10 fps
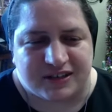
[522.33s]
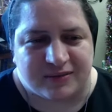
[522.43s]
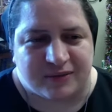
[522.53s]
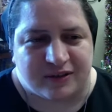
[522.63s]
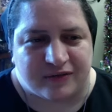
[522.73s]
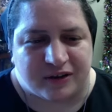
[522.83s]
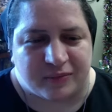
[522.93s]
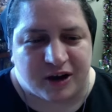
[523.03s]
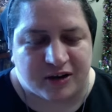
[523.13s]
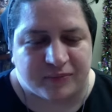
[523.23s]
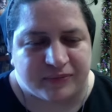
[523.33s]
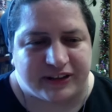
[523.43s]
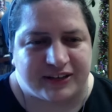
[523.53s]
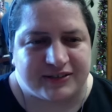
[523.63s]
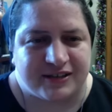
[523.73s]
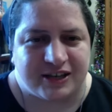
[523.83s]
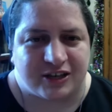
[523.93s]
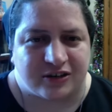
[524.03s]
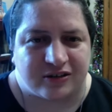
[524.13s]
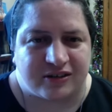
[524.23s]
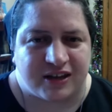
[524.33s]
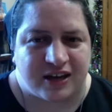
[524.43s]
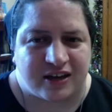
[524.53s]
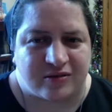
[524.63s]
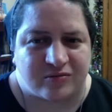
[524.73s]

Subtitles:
email from our place here that